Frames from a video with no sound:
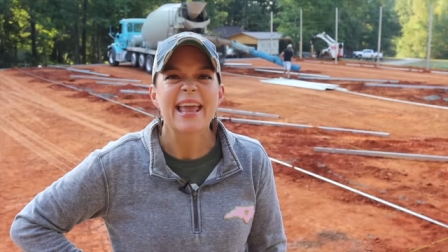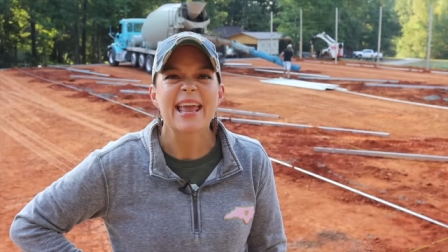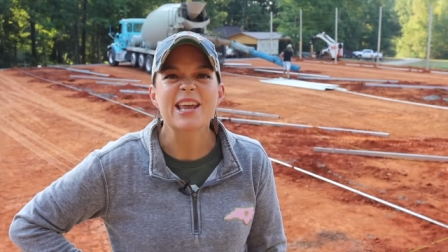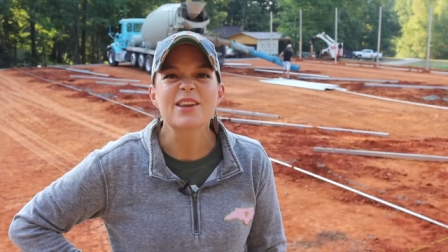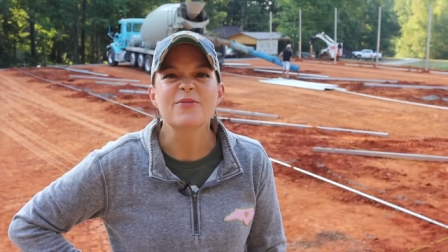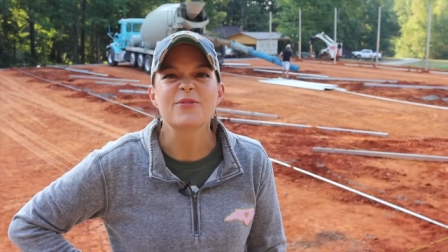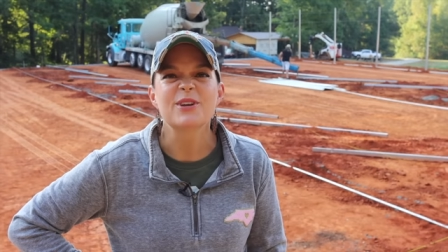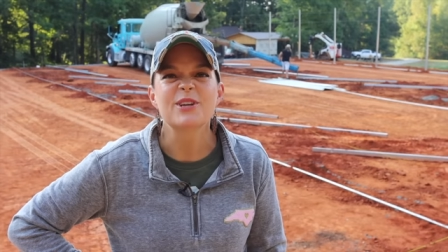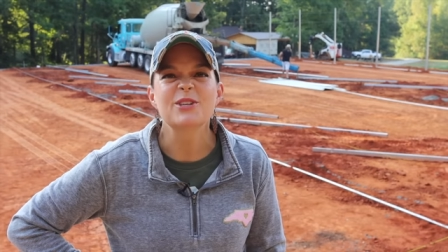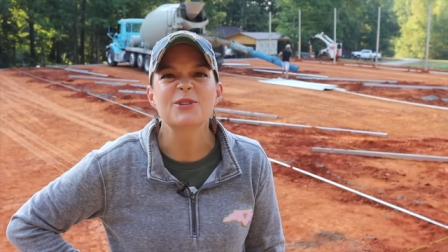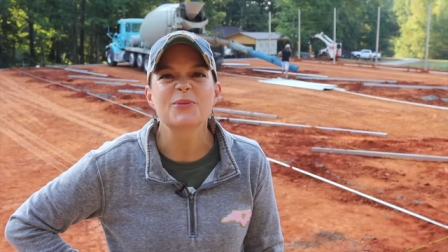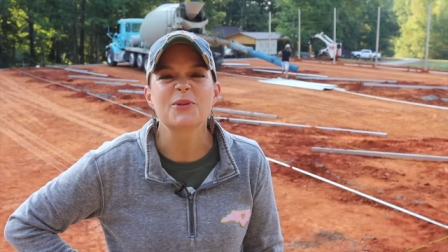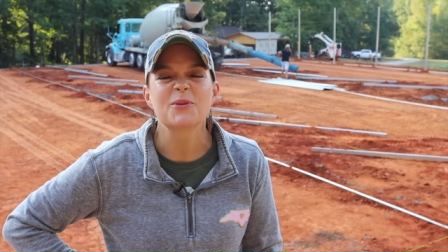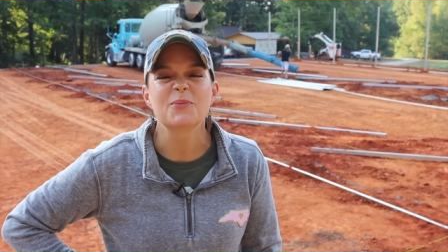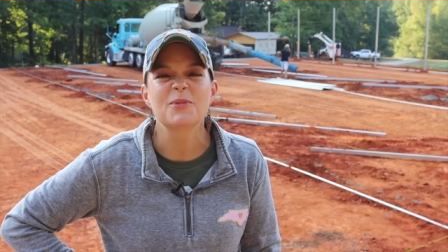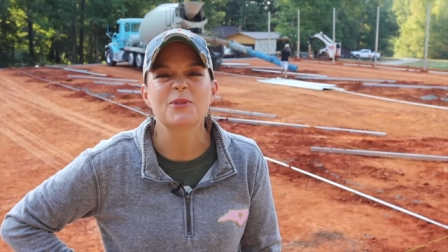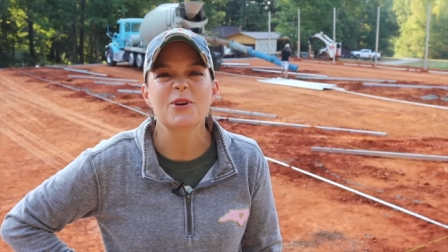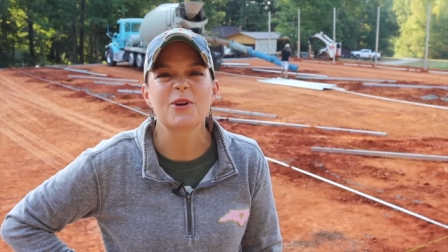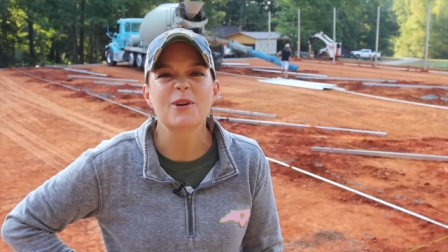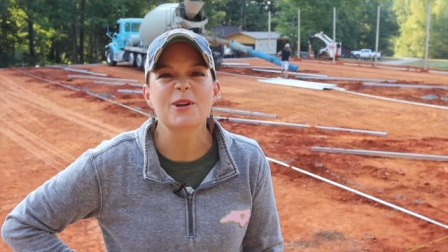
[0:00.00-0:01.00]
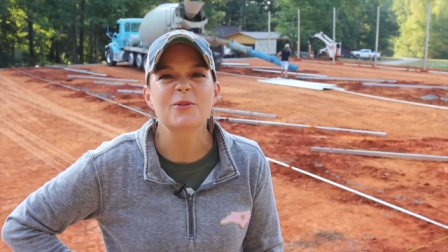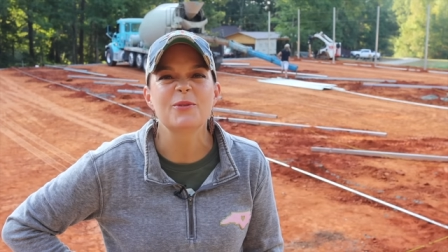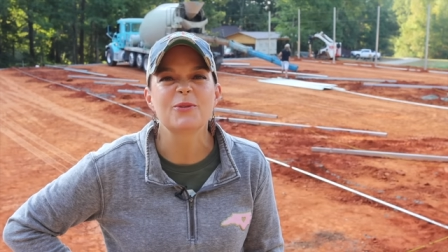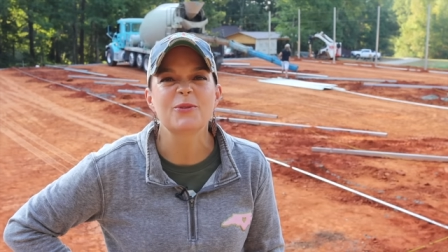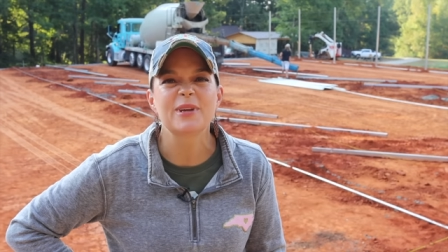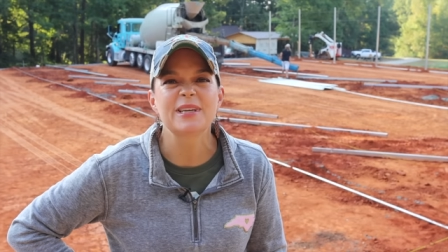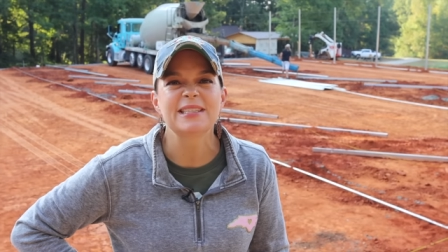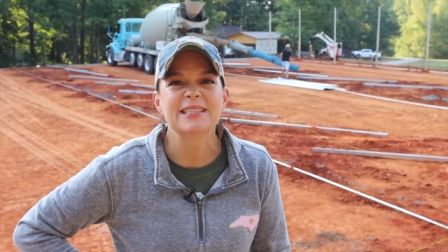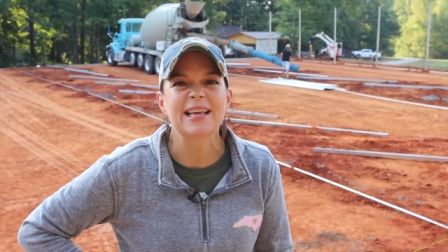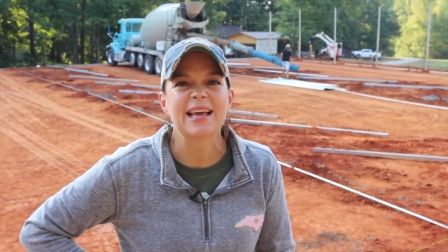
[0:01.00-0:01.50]
Hey friends, welcome to Gardening with
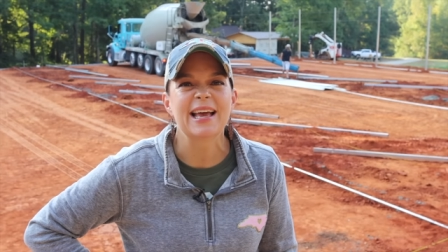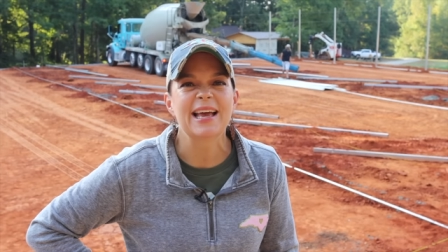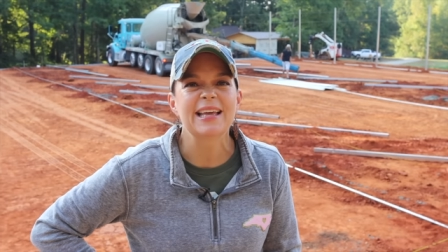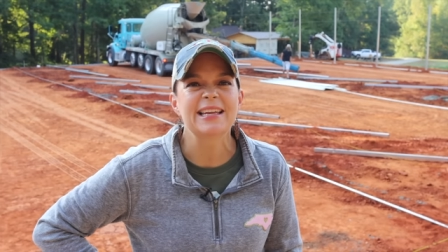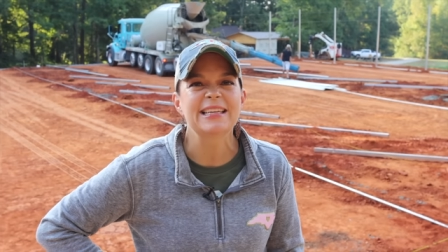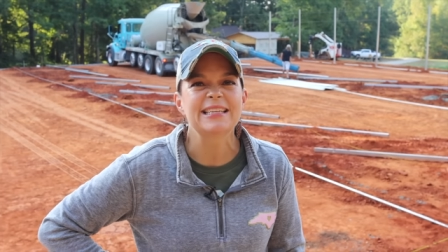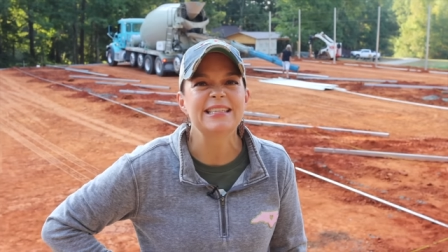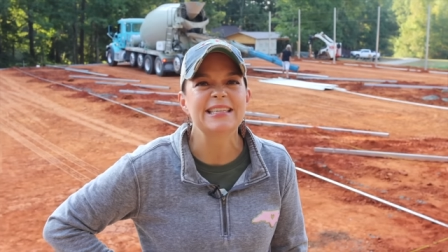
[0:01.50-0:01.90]
Creekside.